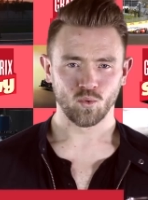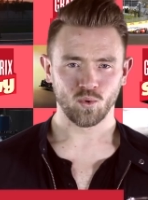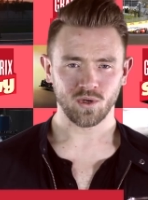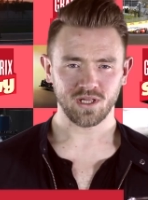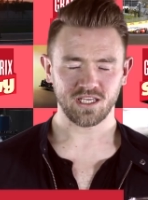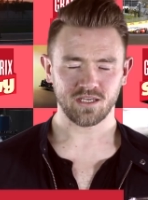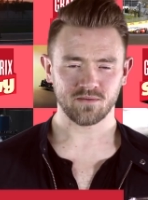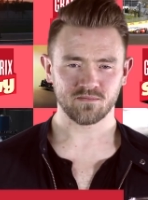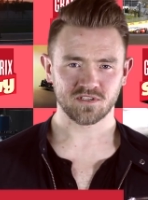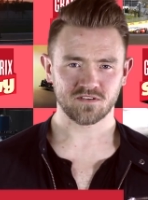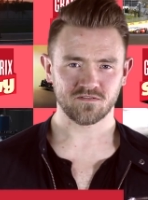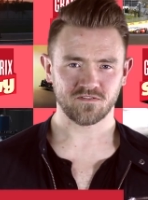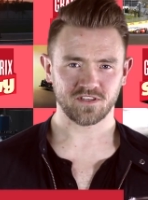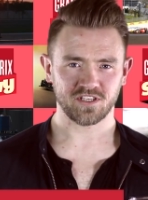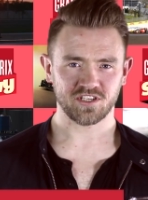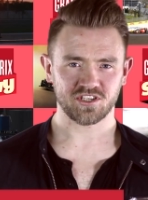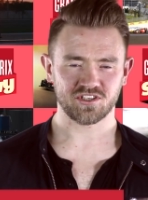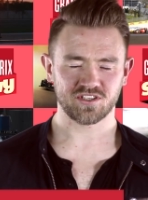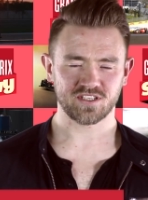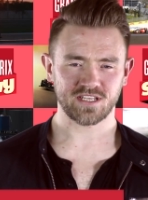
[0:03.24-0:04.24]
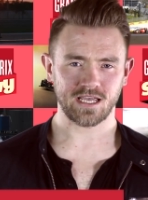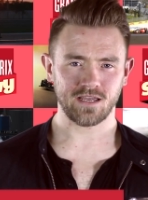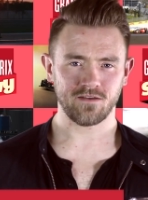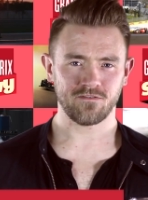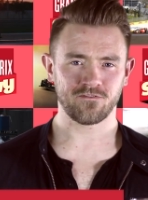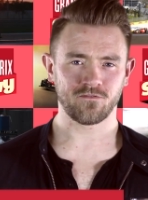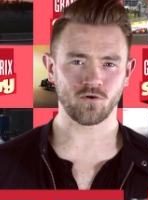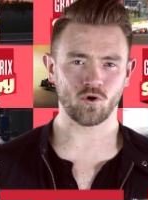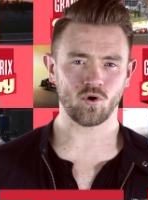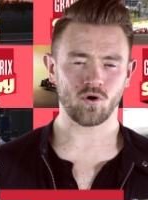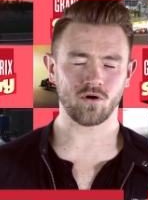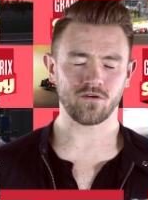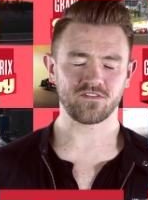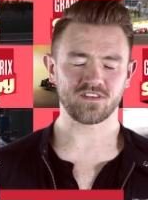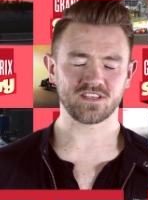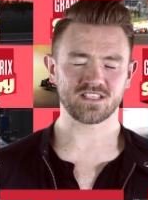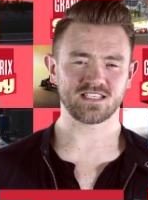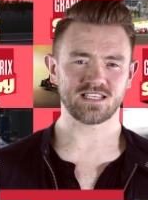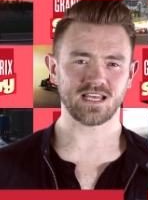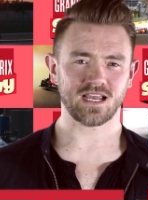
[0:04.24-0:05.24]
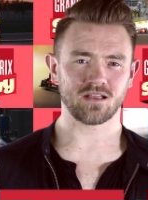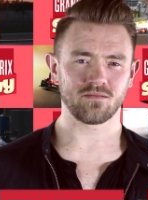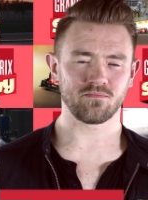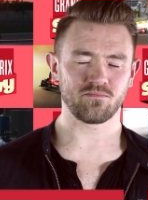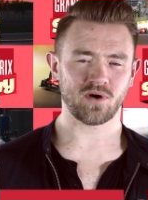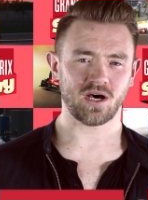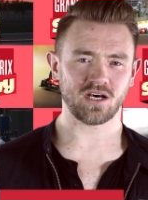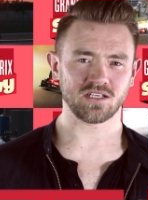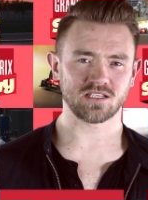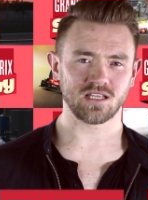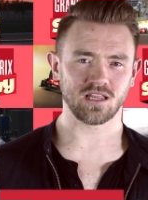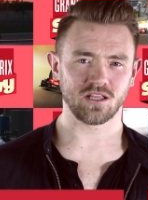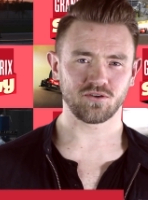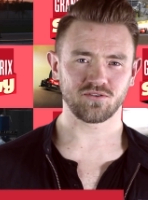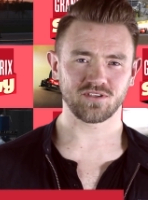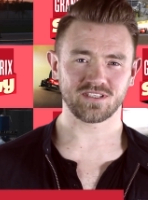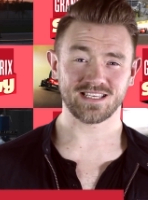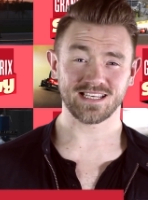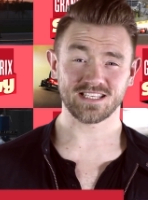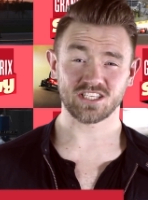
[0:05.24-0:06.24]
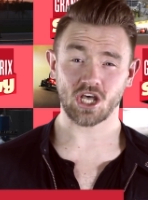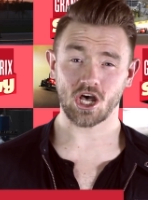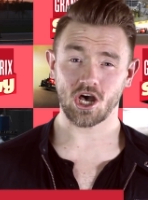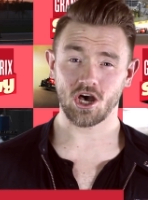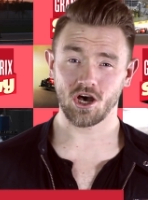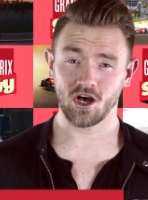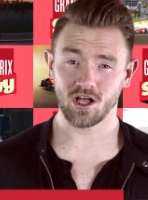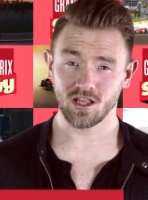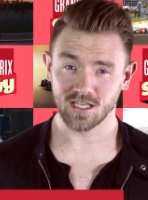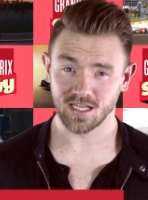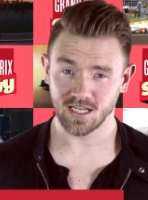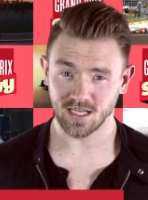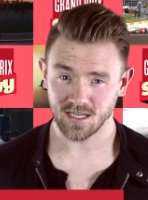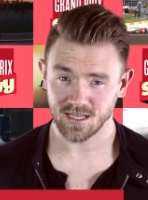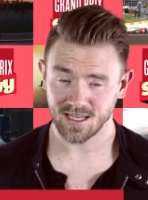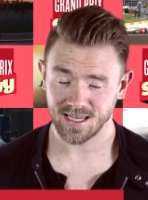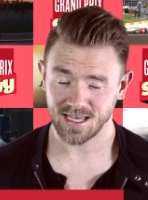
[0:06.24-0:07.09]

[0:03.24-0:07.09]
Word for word: Williams finished day four of the second Barcelona test early